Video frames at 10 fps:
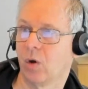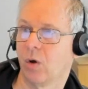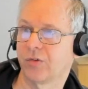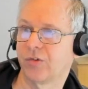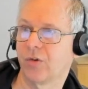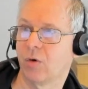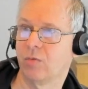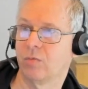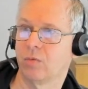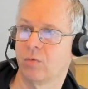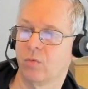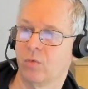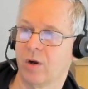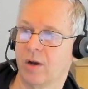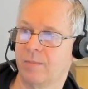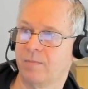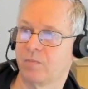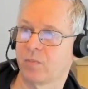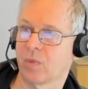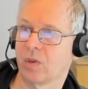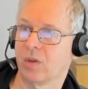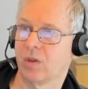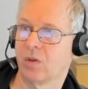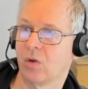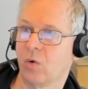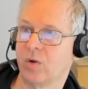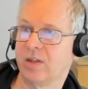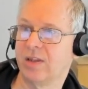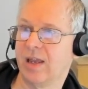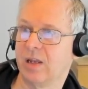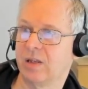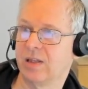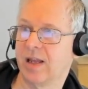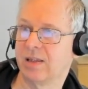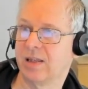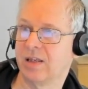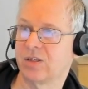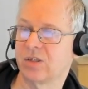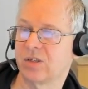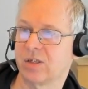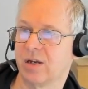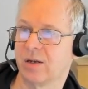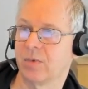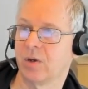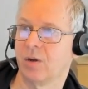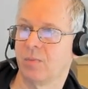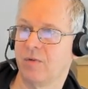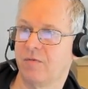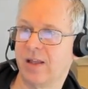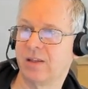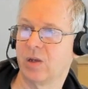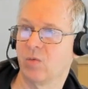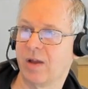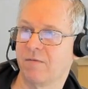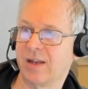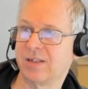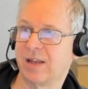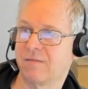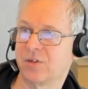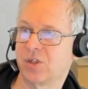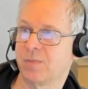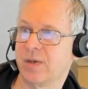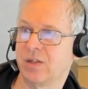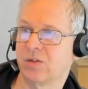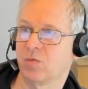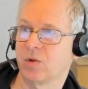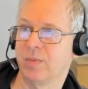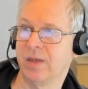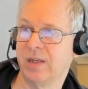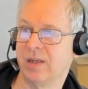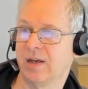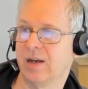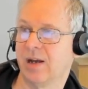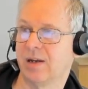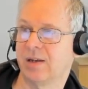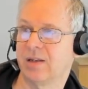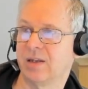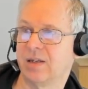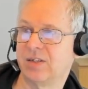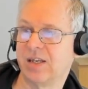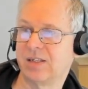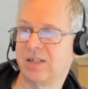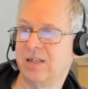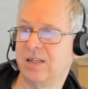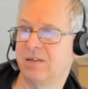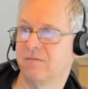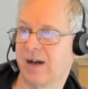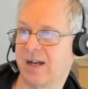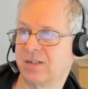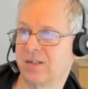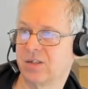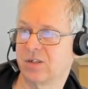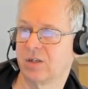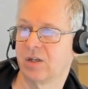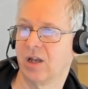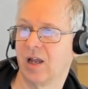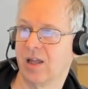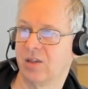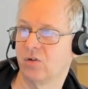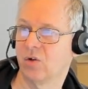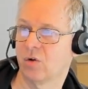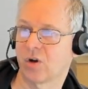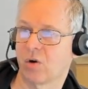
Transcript: Also, the only thing that is preventing Wi-Fi 7 speed would be 6E devices, and those